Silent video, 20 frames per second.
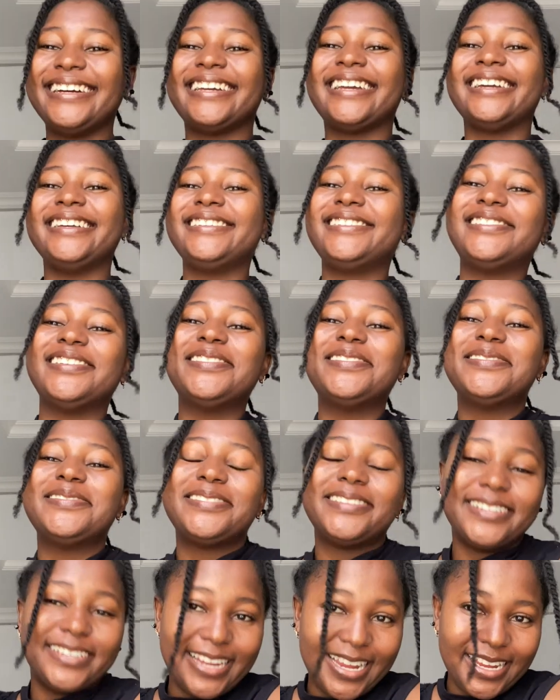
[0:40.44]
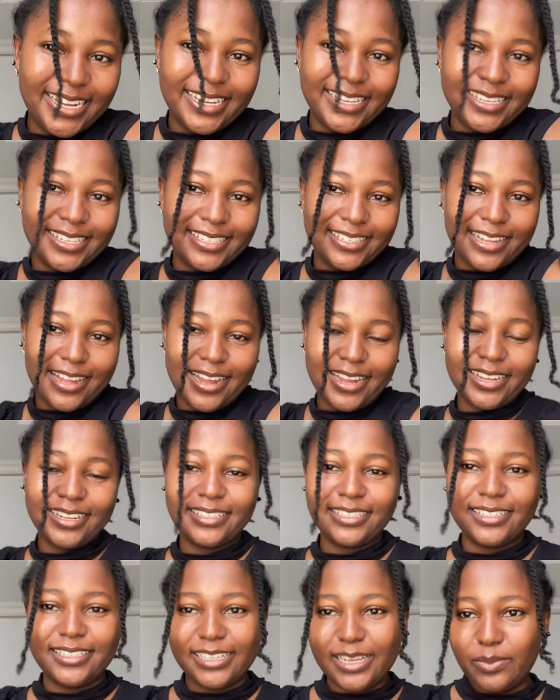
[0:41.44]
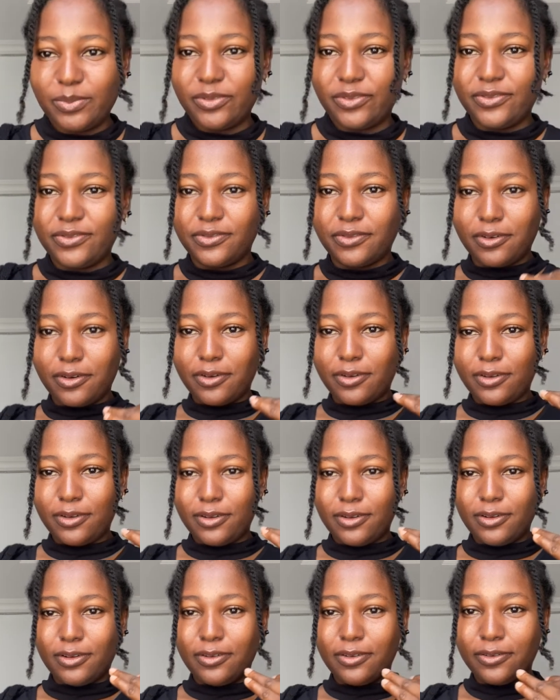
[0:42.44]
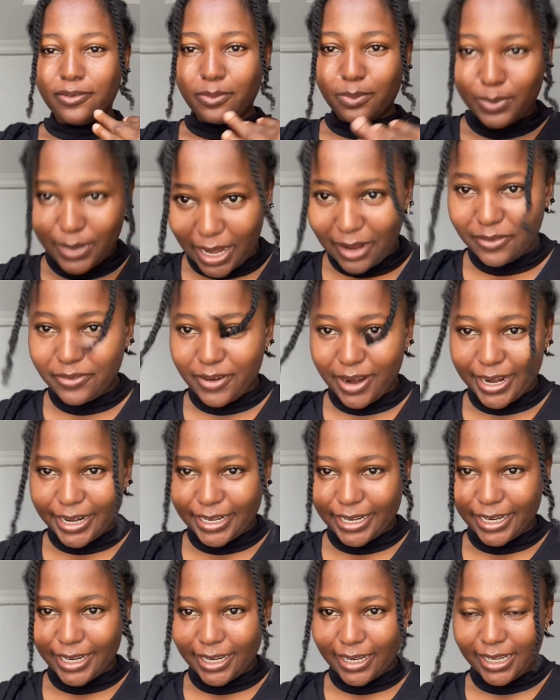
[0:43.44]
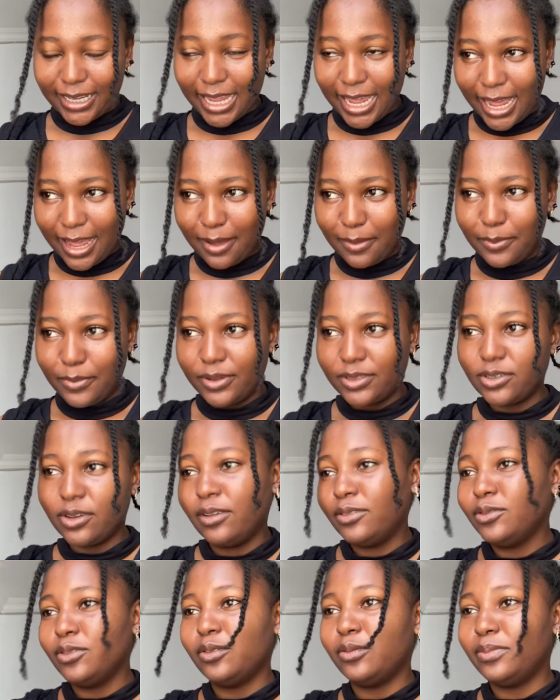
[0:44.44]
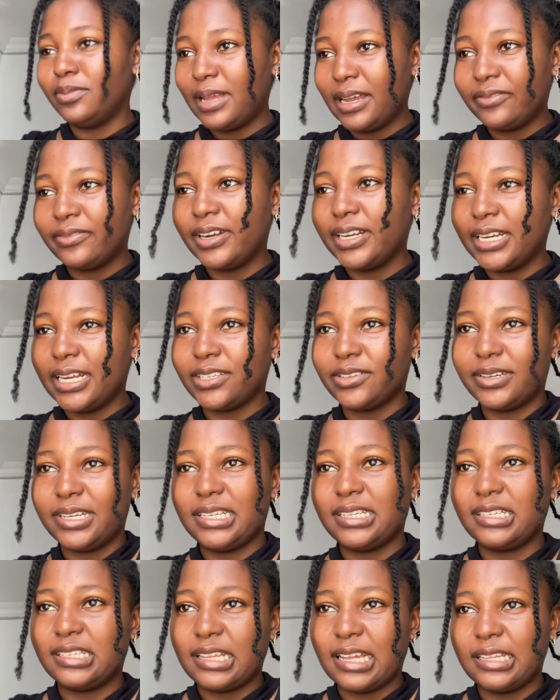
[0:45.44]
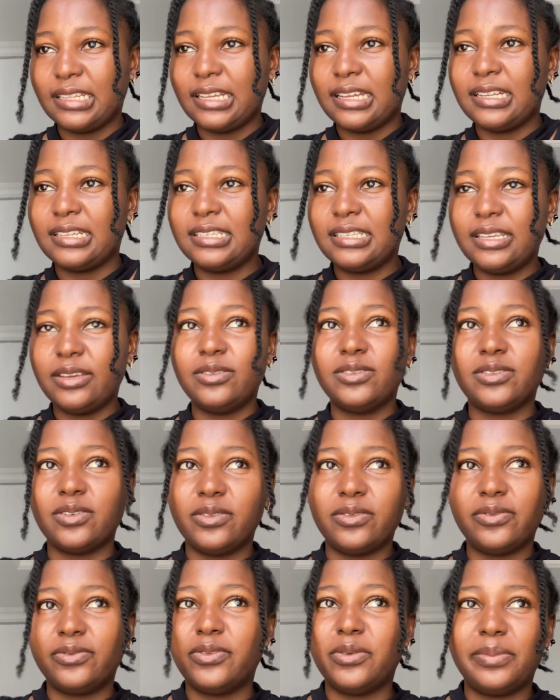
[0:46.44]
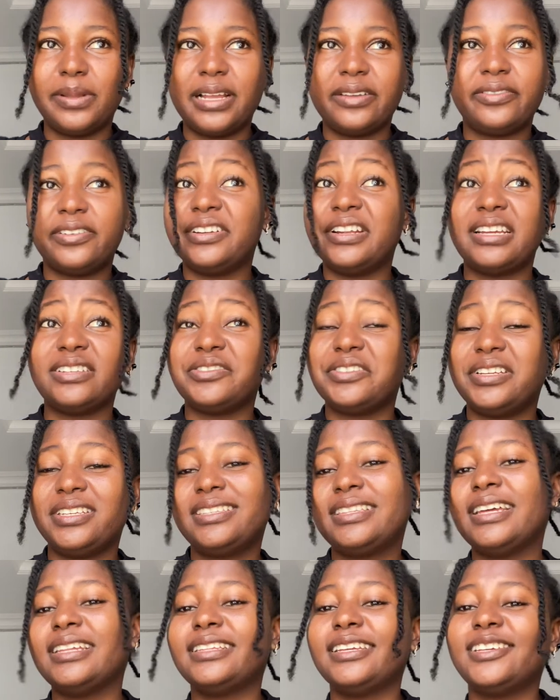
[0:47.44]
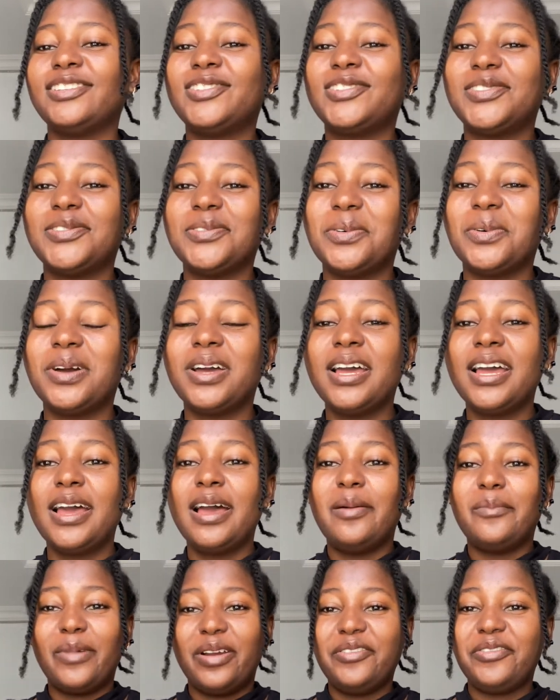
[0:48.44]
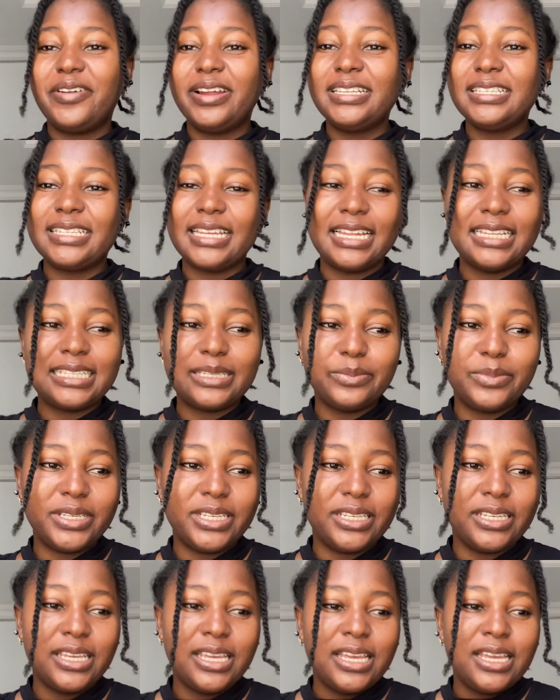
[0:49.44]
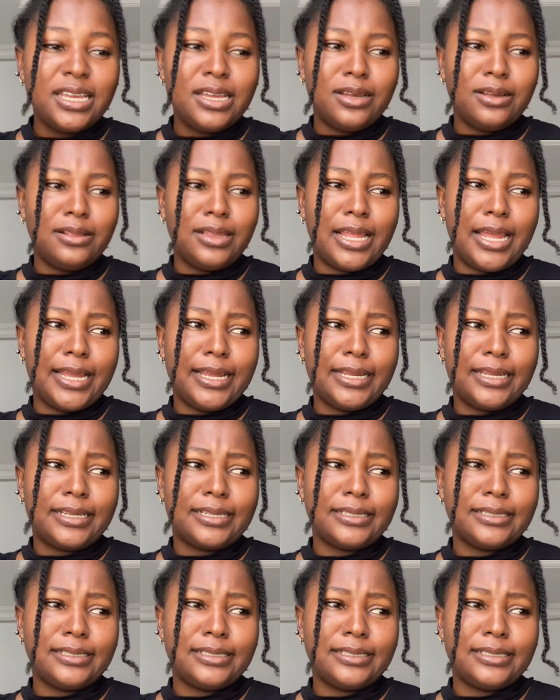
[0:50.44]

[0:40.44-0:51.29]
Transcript: Okay, so today is like the day before Black Friday, yeah. But although Black Friday has already started, sales for Black Friday has already started. So my friend sent me like